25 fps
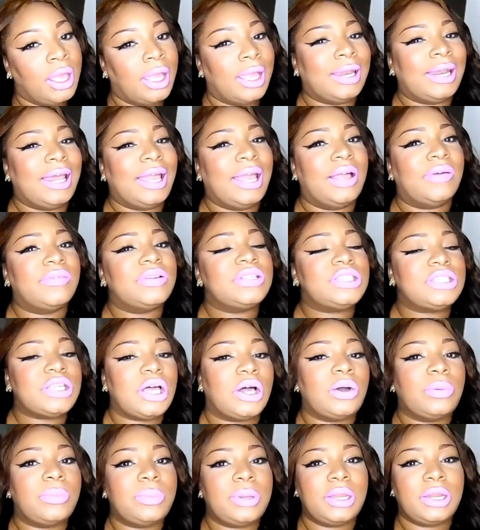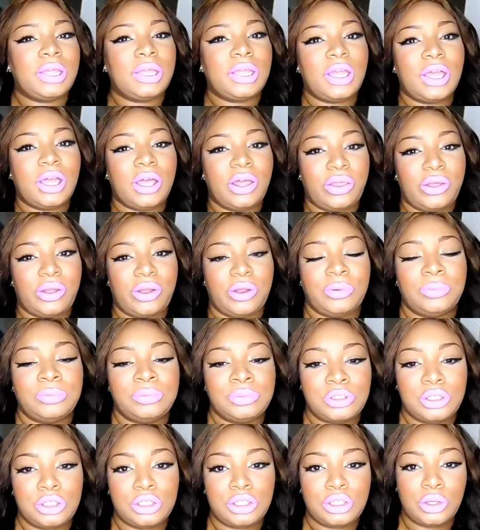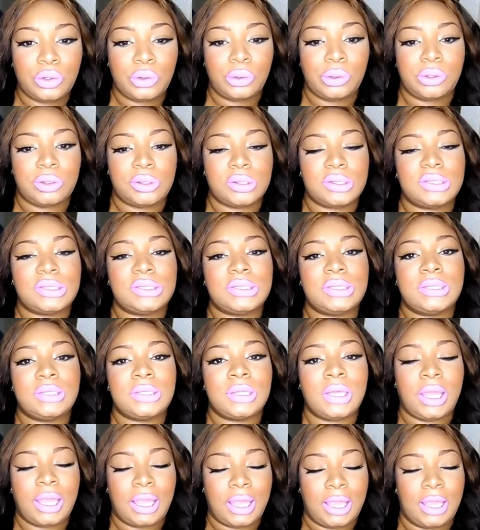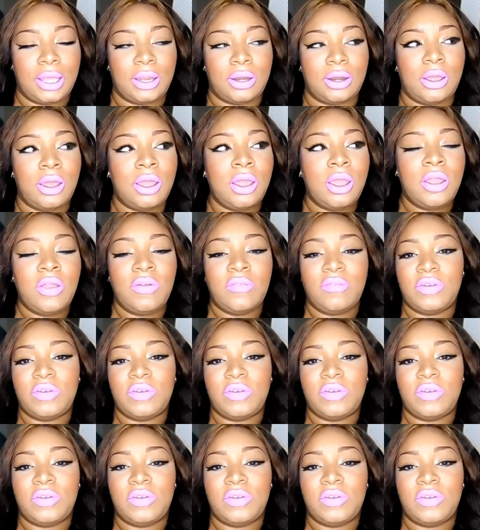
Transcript: And I have so many other tutorials and